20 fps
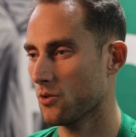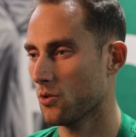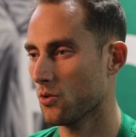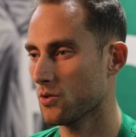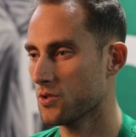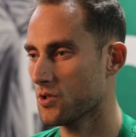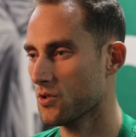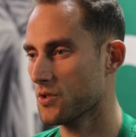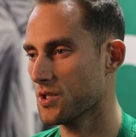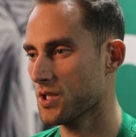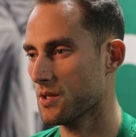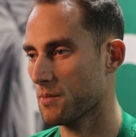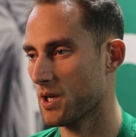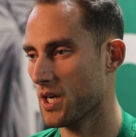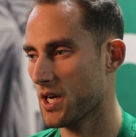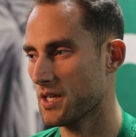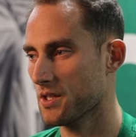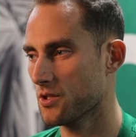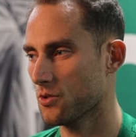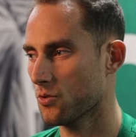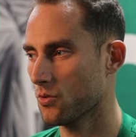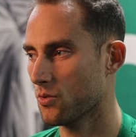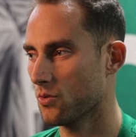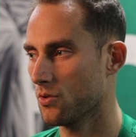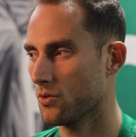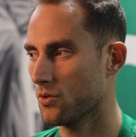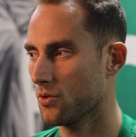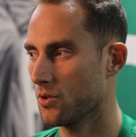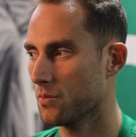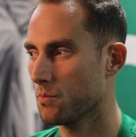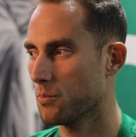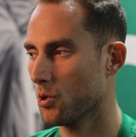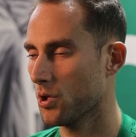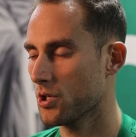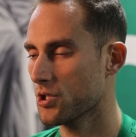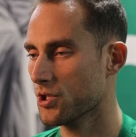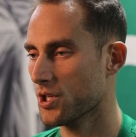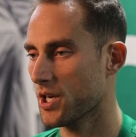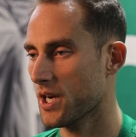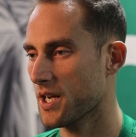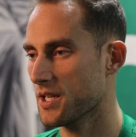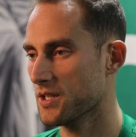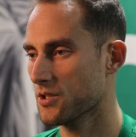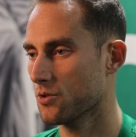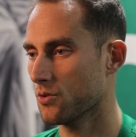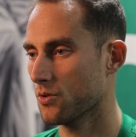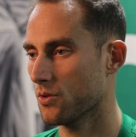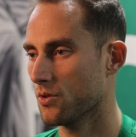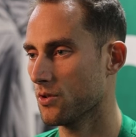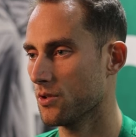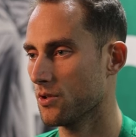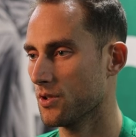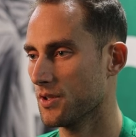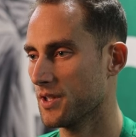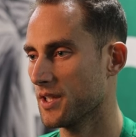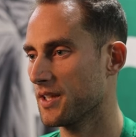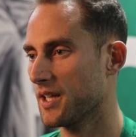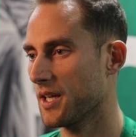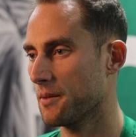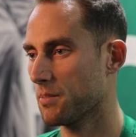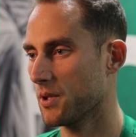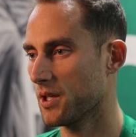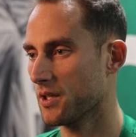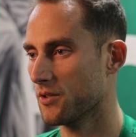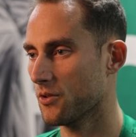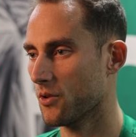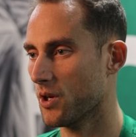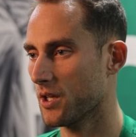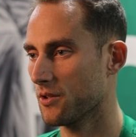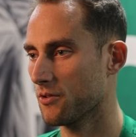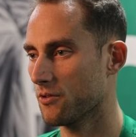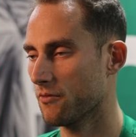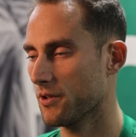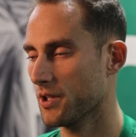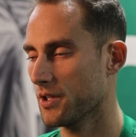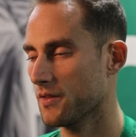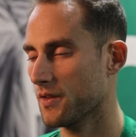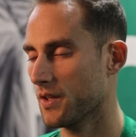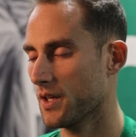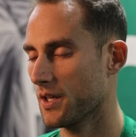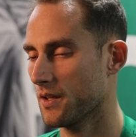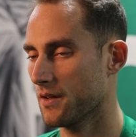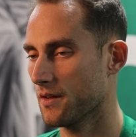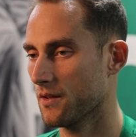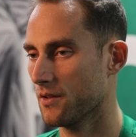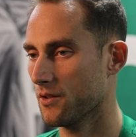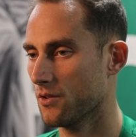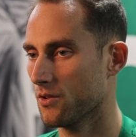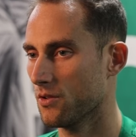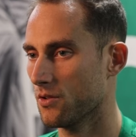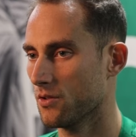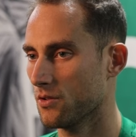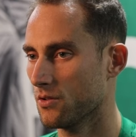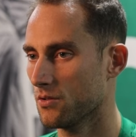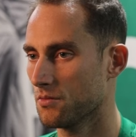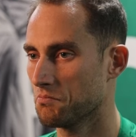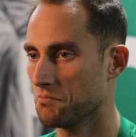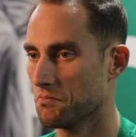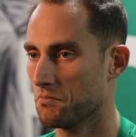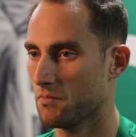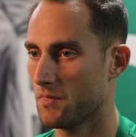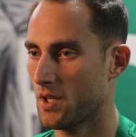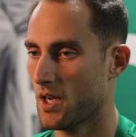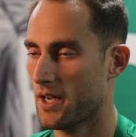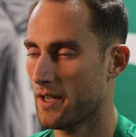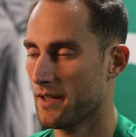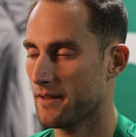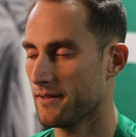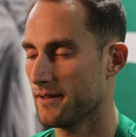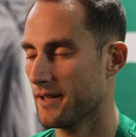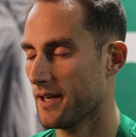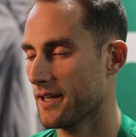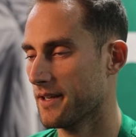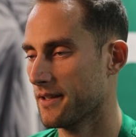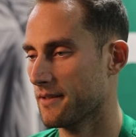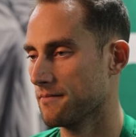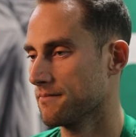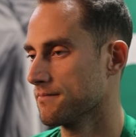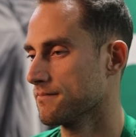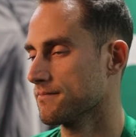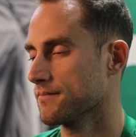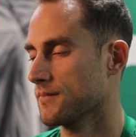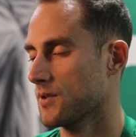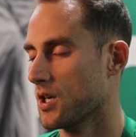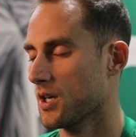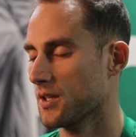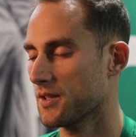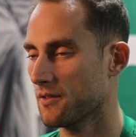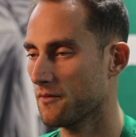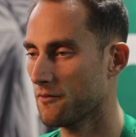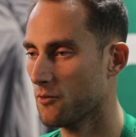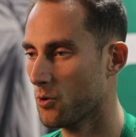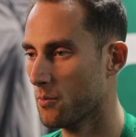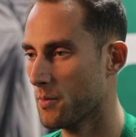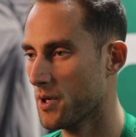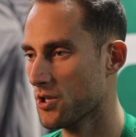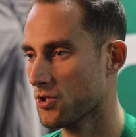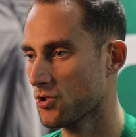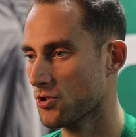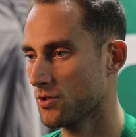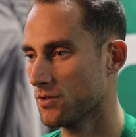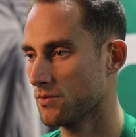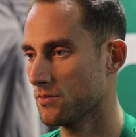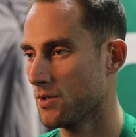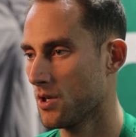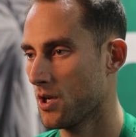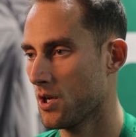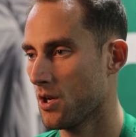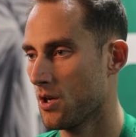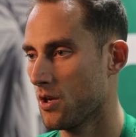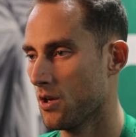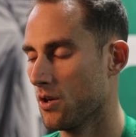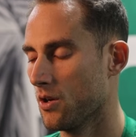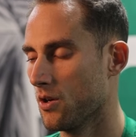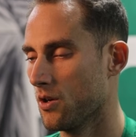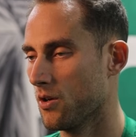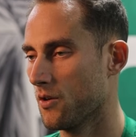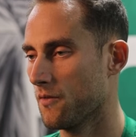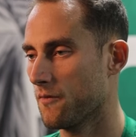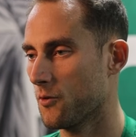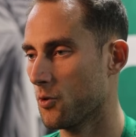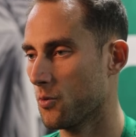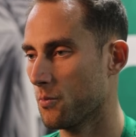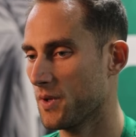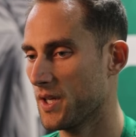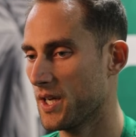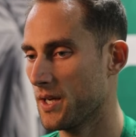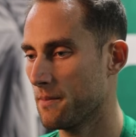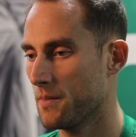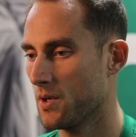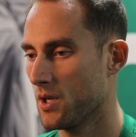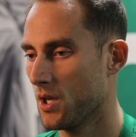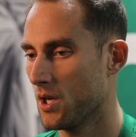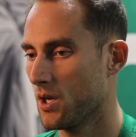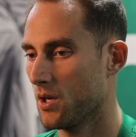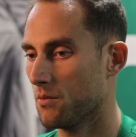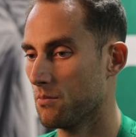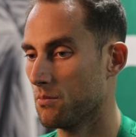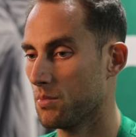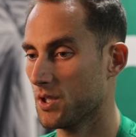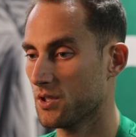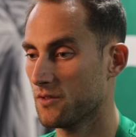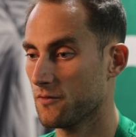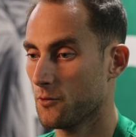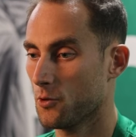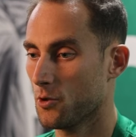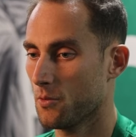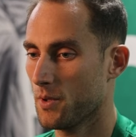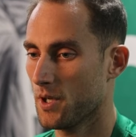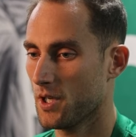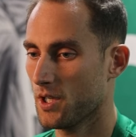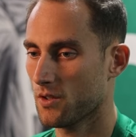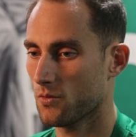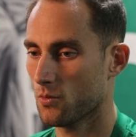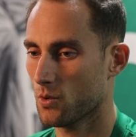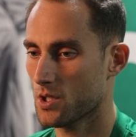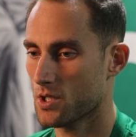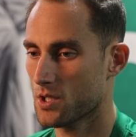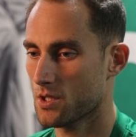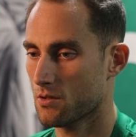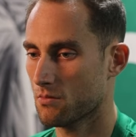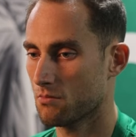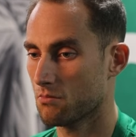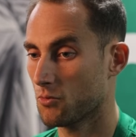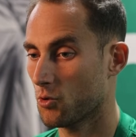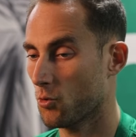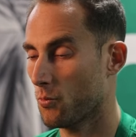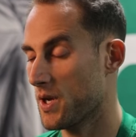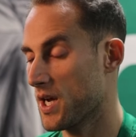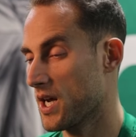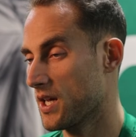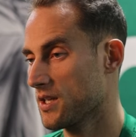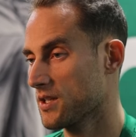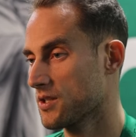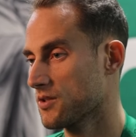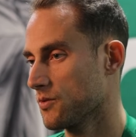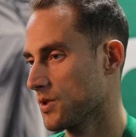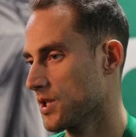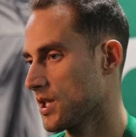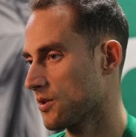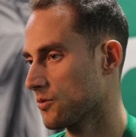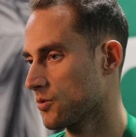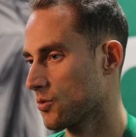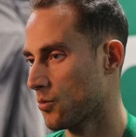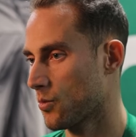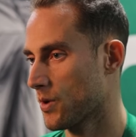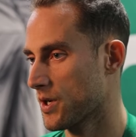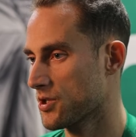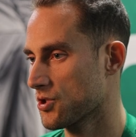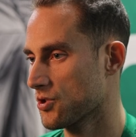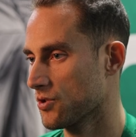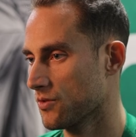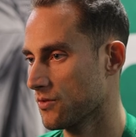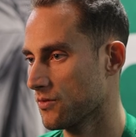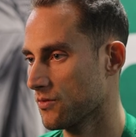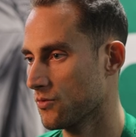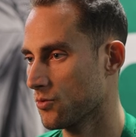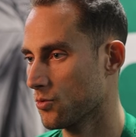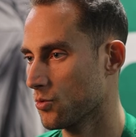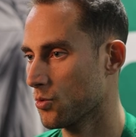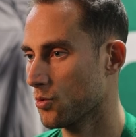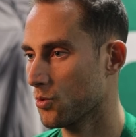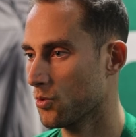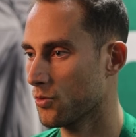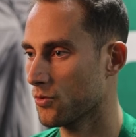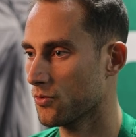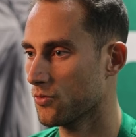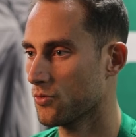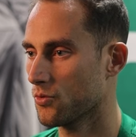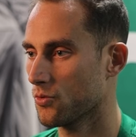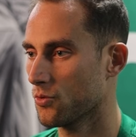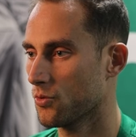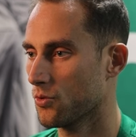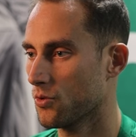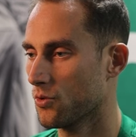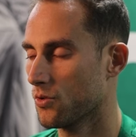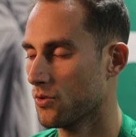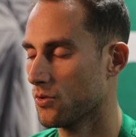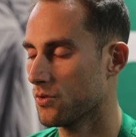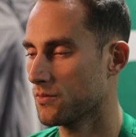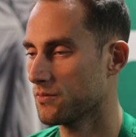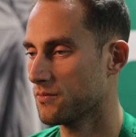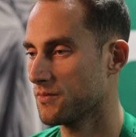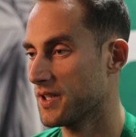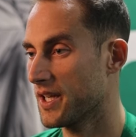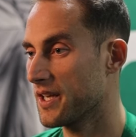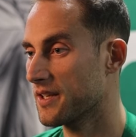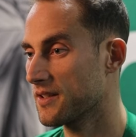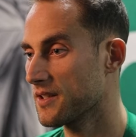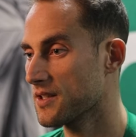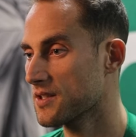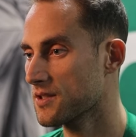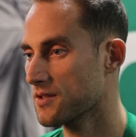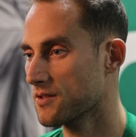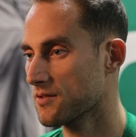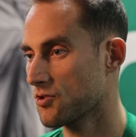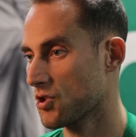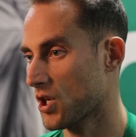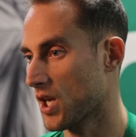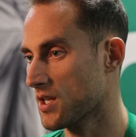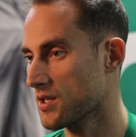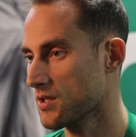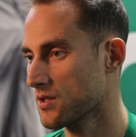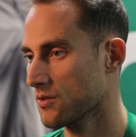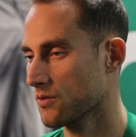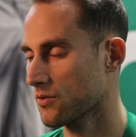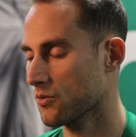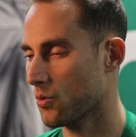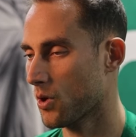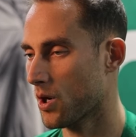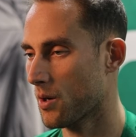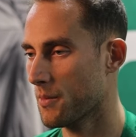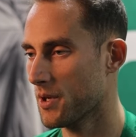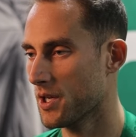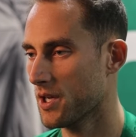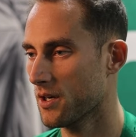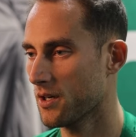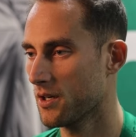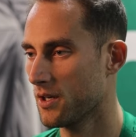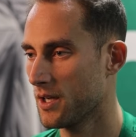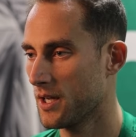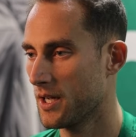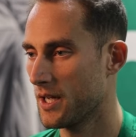know also some guys, Polish guys that I play together with, and I got information from them. But for me, it was, to be honest, without a question, to take this chance to come here